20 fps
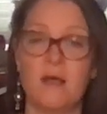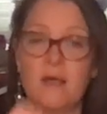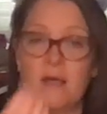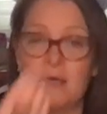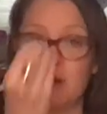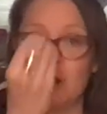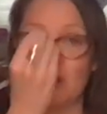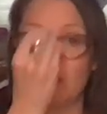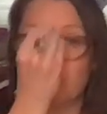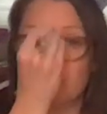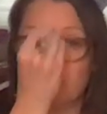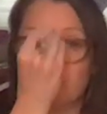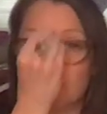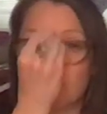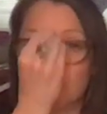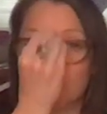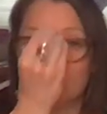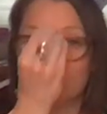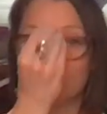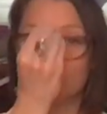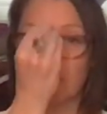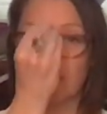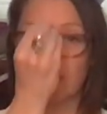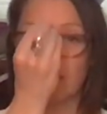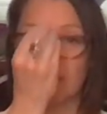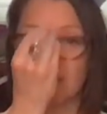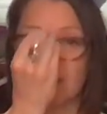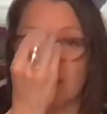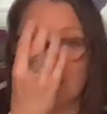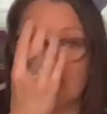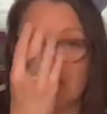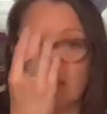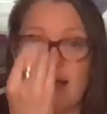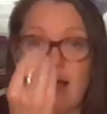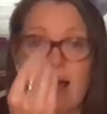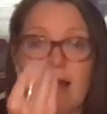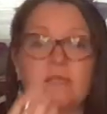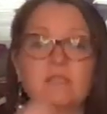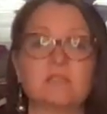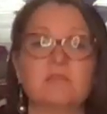It also strengthens and
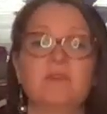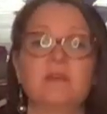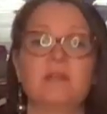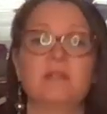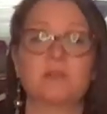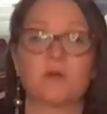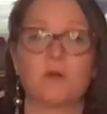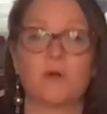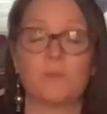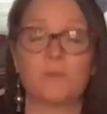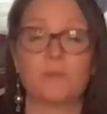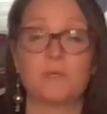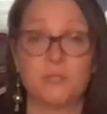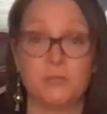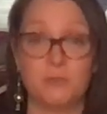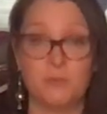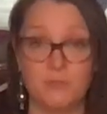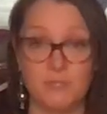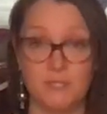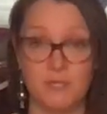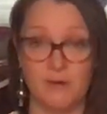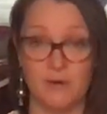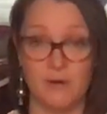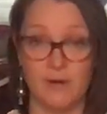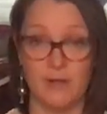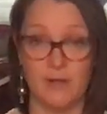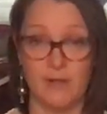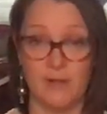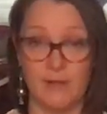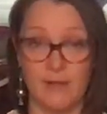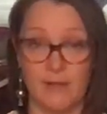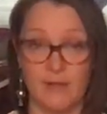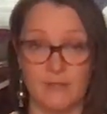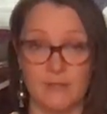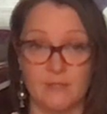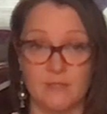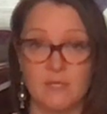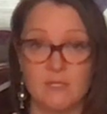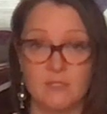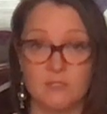activates our pituitary gland.
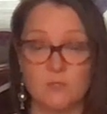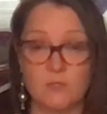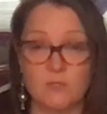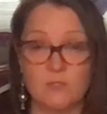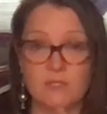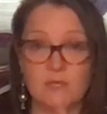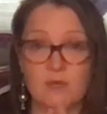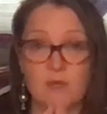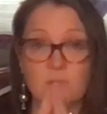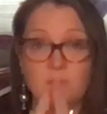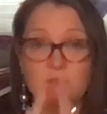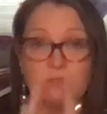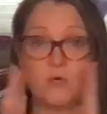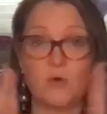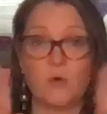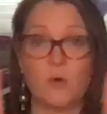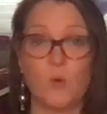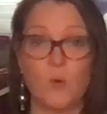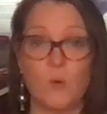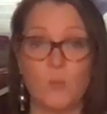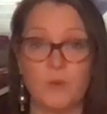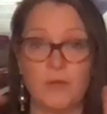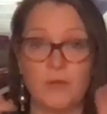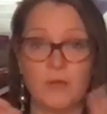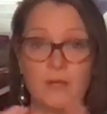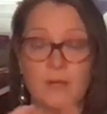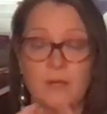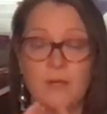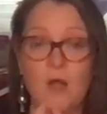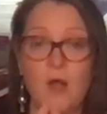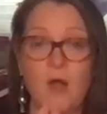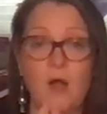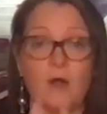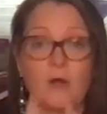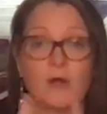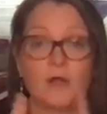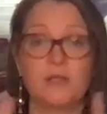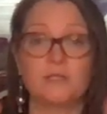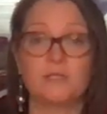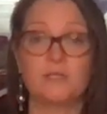So this helps to open
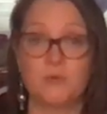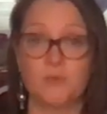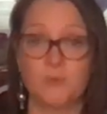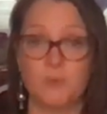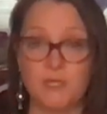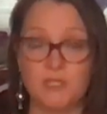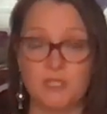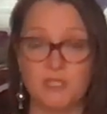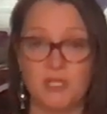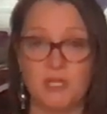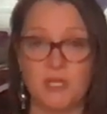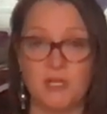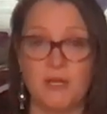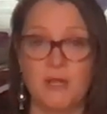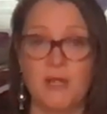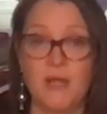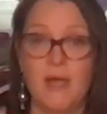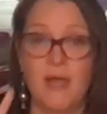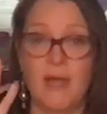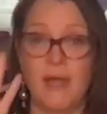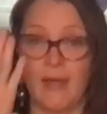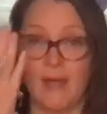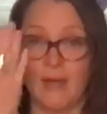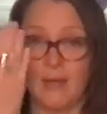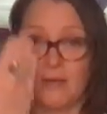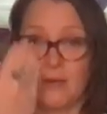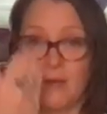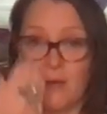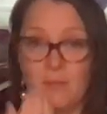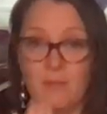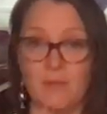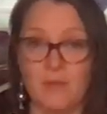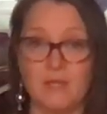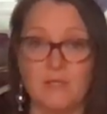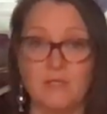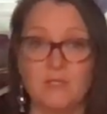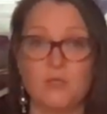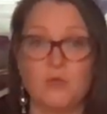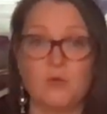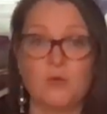our intuition and come
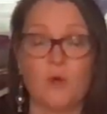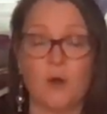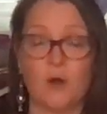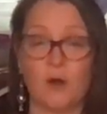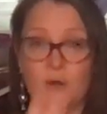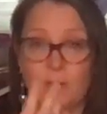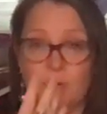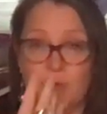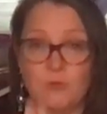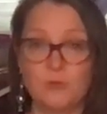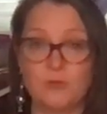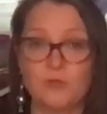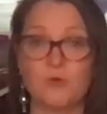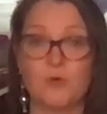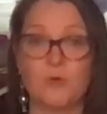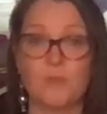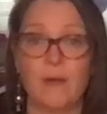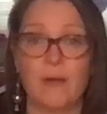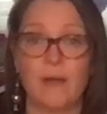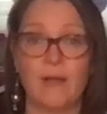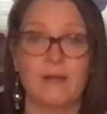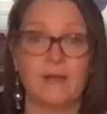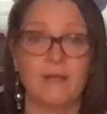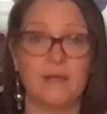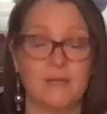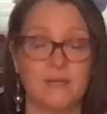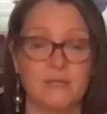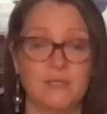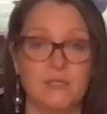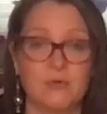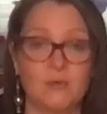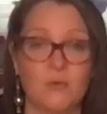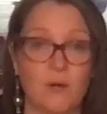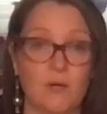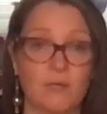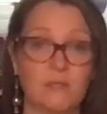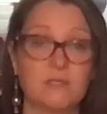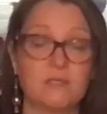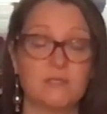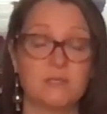into our neutral mind and into
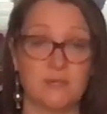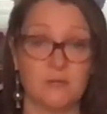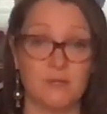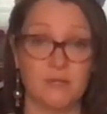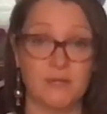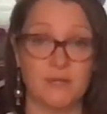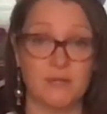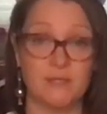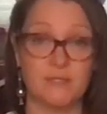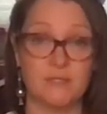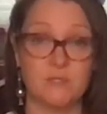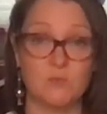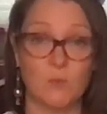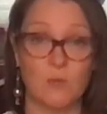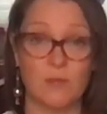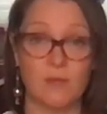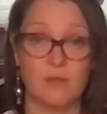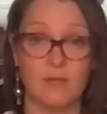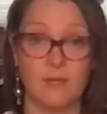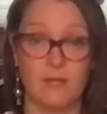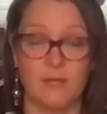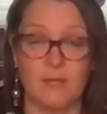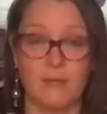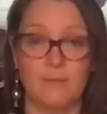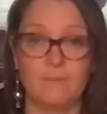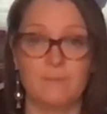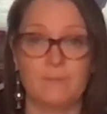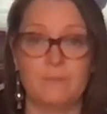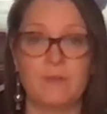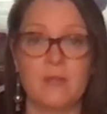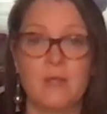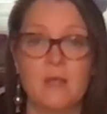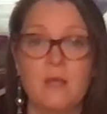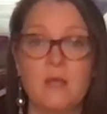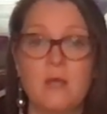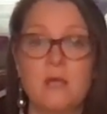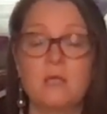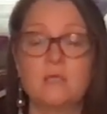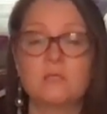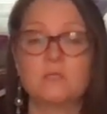our stillness within.
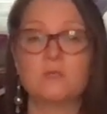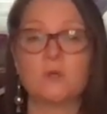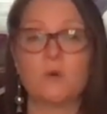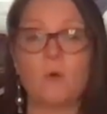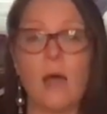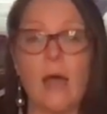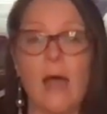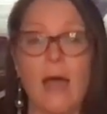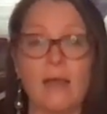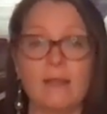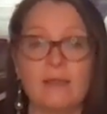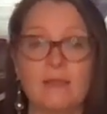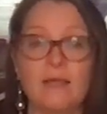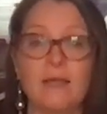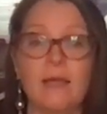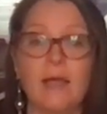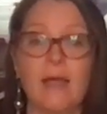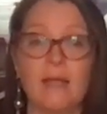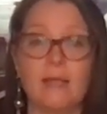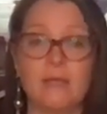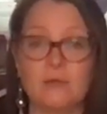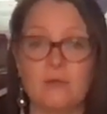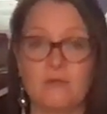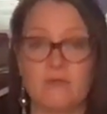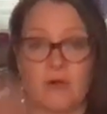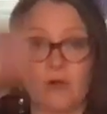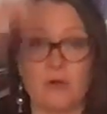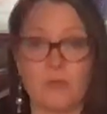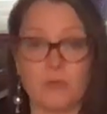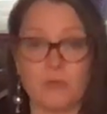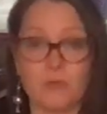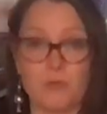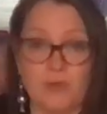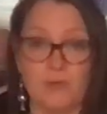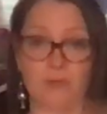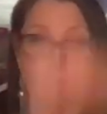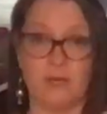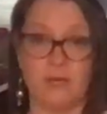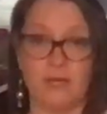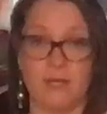So at the end of our 3
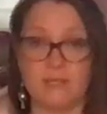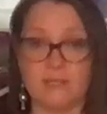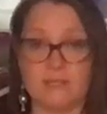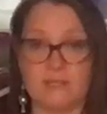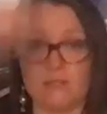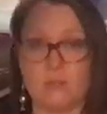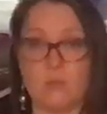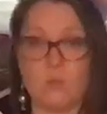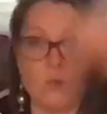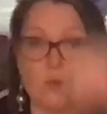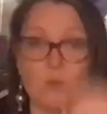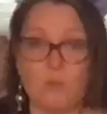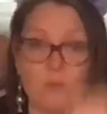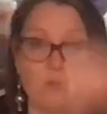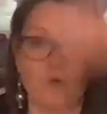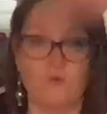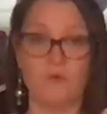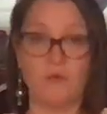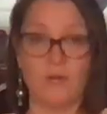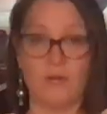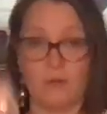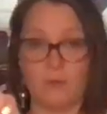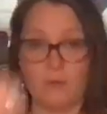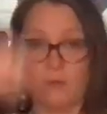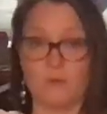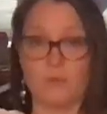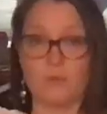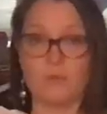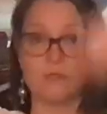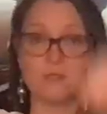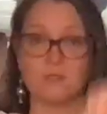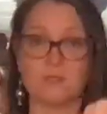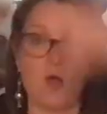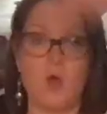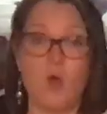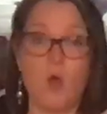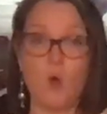minutes, we're moving through this.